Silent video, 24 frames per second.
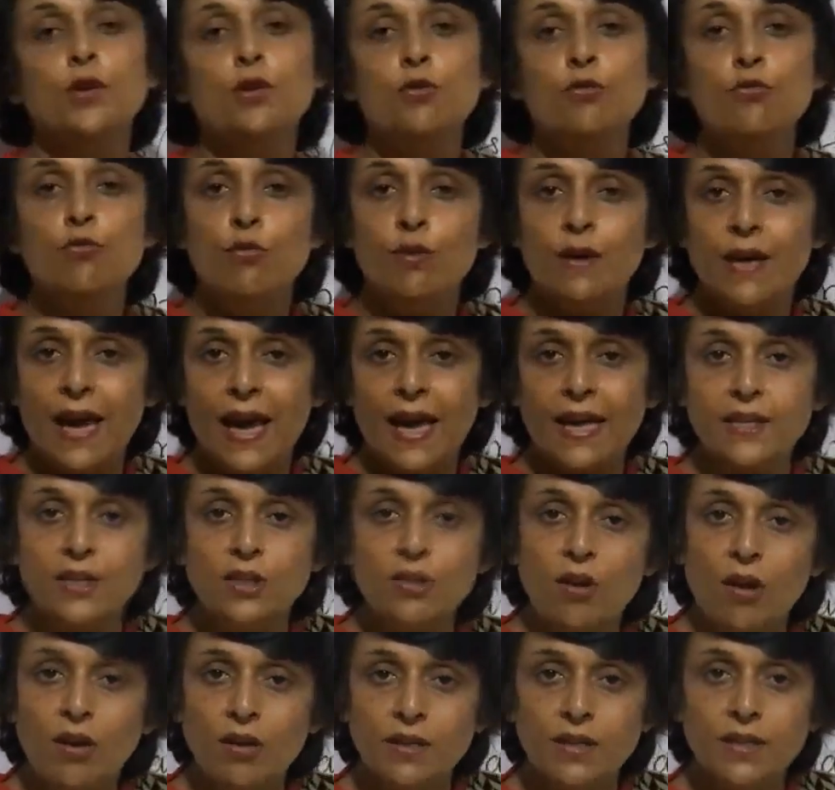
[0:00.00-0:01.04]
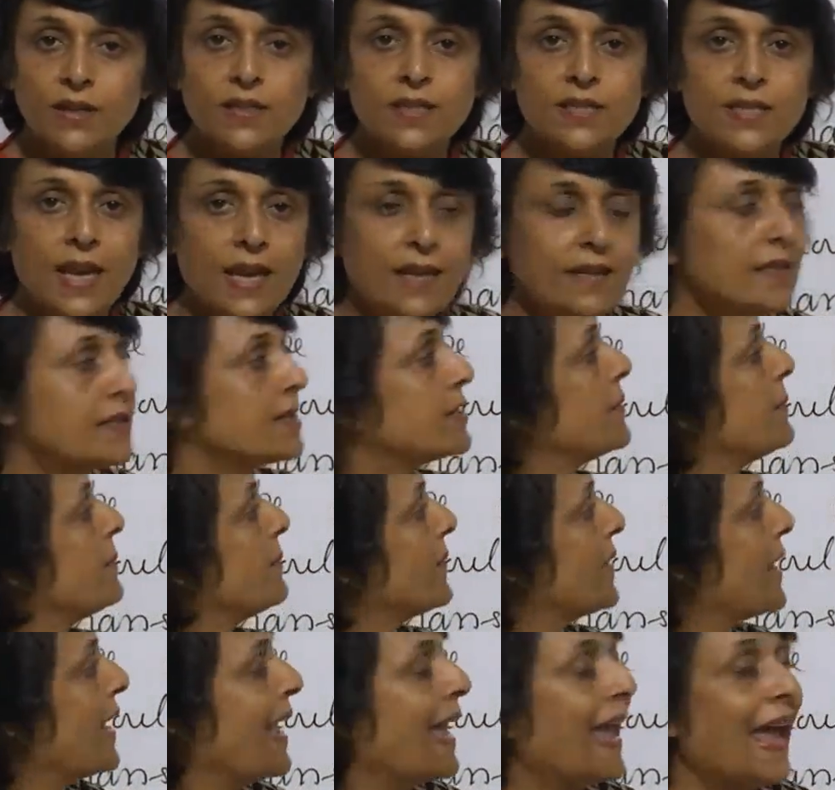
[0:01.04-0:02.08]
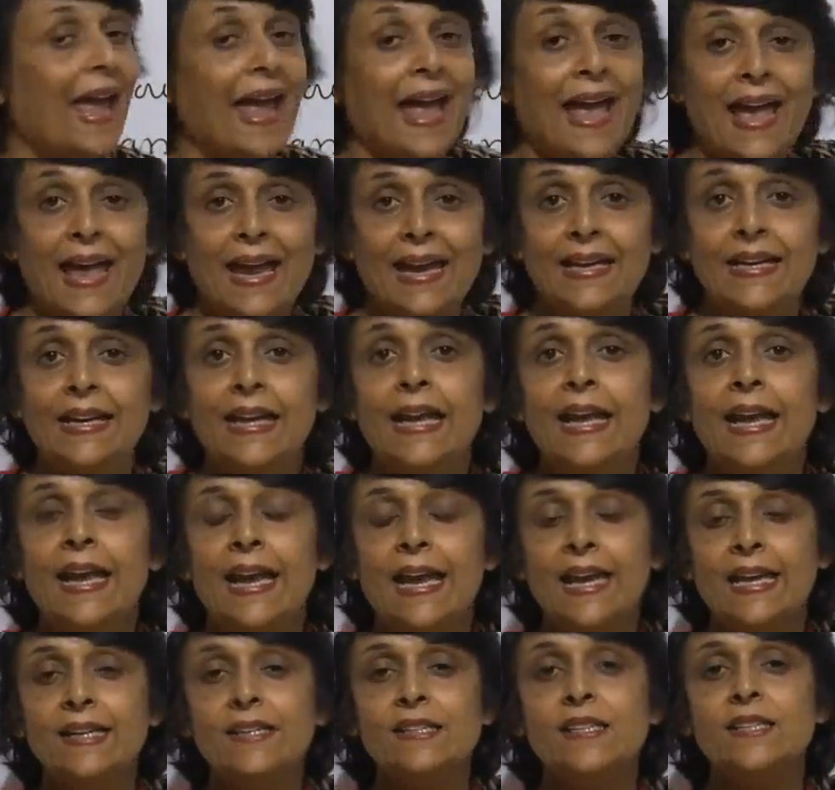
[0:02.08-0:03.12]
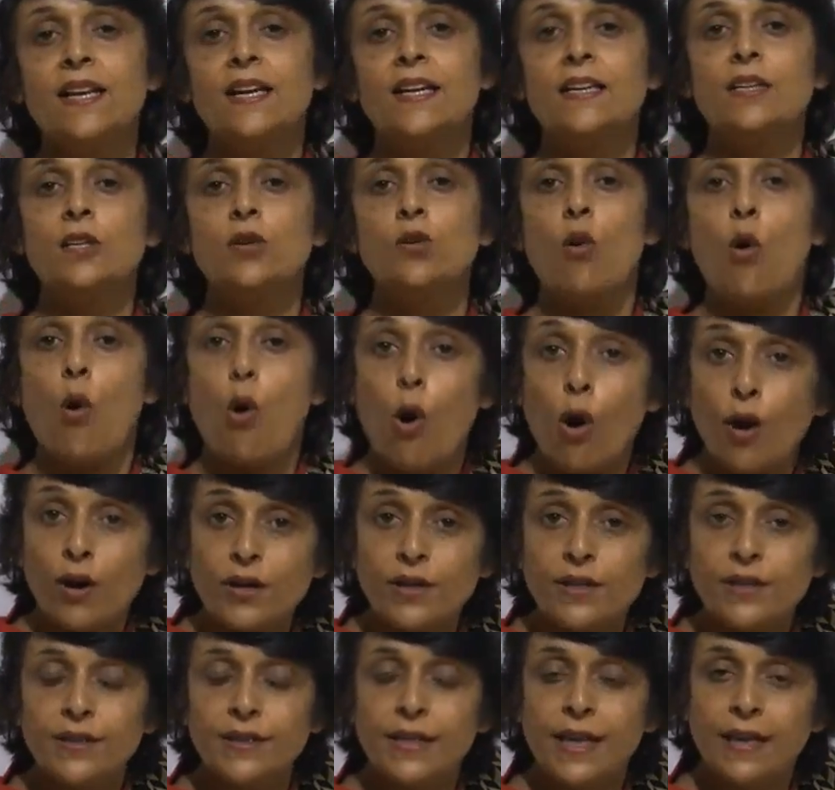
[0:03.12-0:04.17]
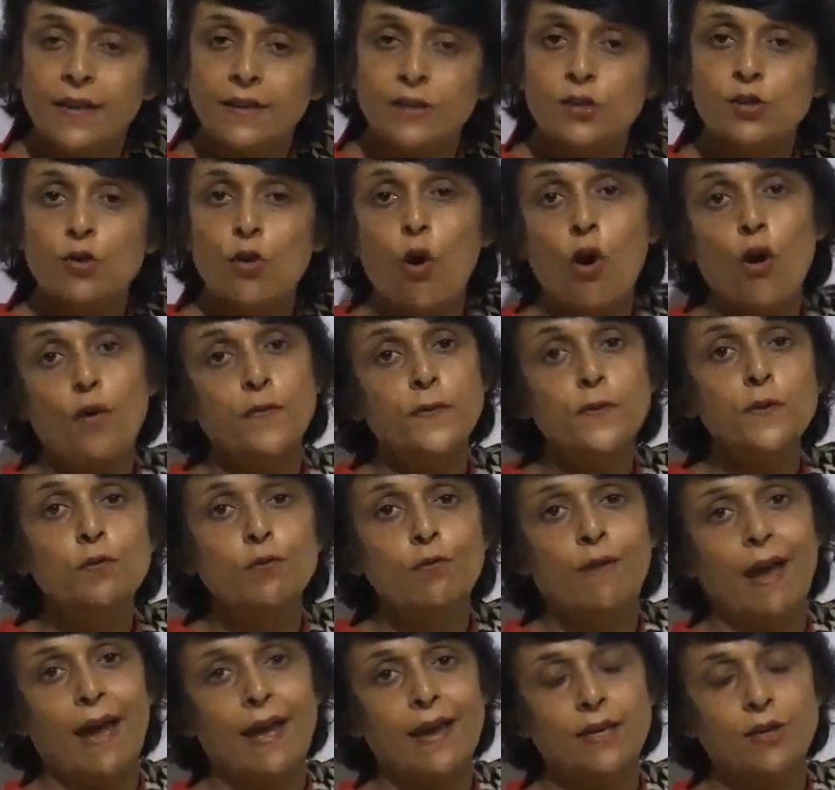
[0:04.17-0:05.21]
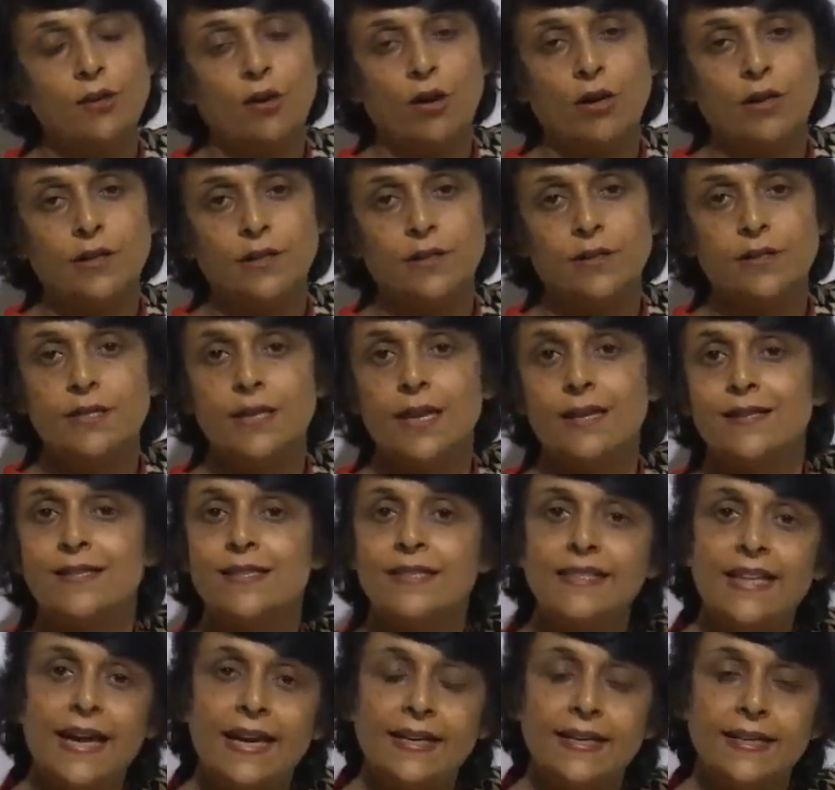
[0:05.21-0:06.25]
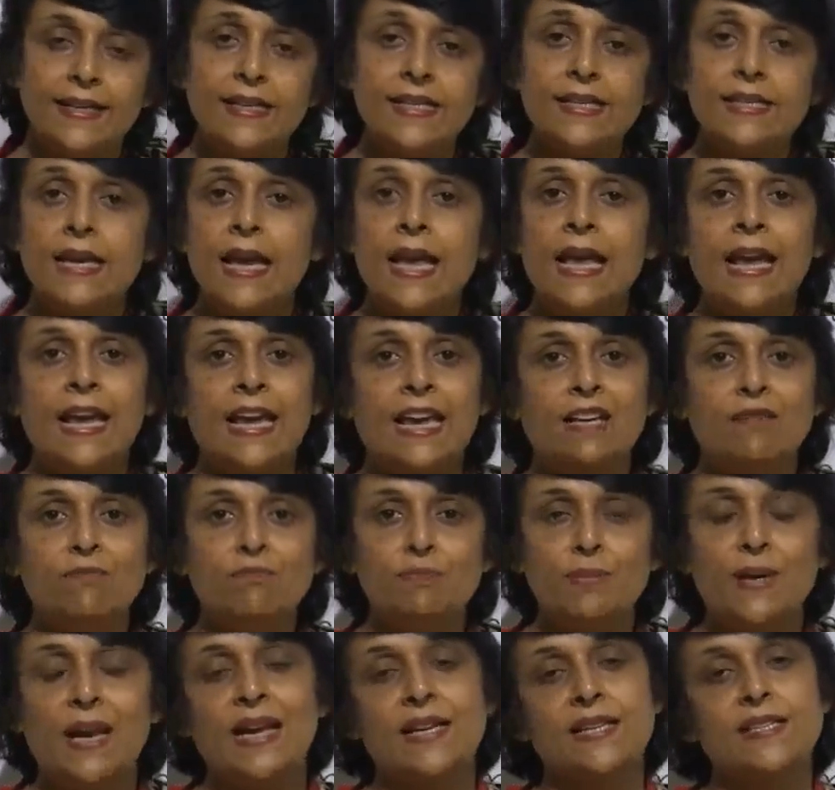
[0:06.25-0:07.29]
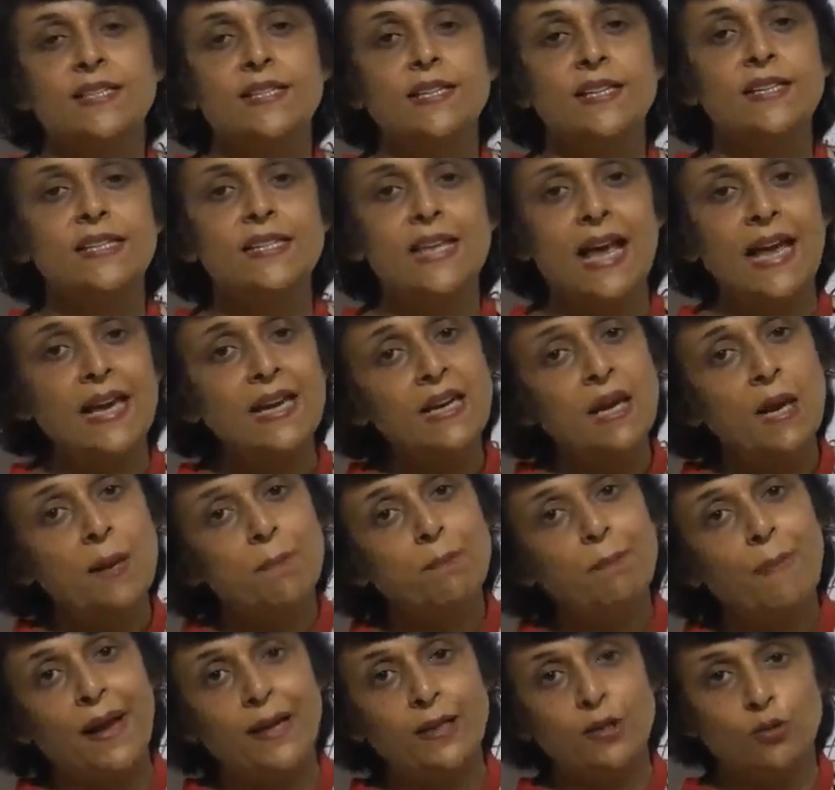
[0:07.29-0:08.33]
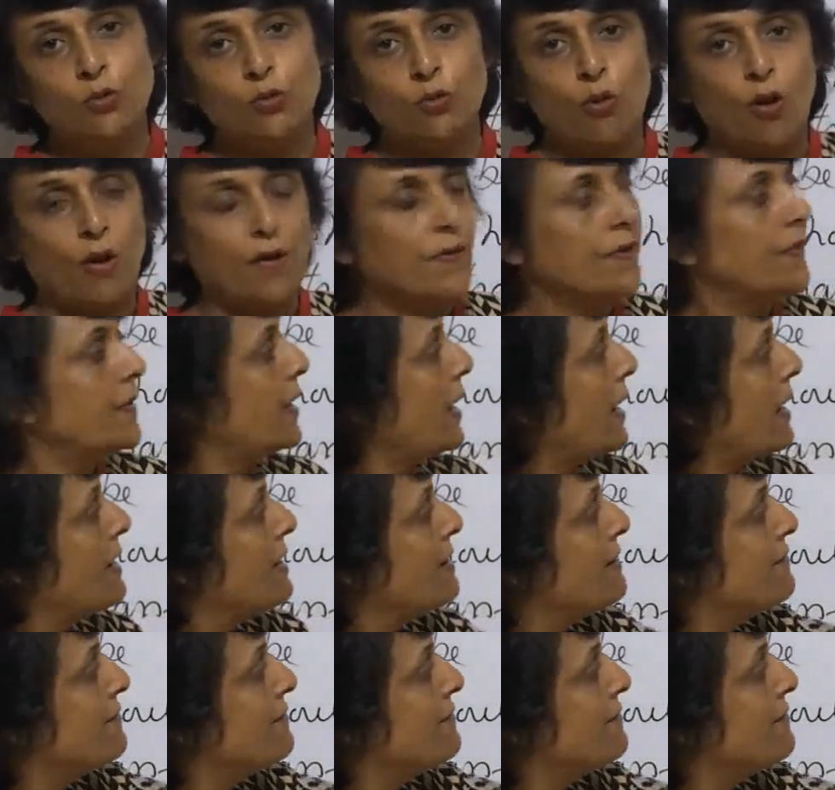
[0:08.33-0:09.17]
eukaryotic cells and in certain organelles of eukaryotic cells, that is in plastids and mitochondria.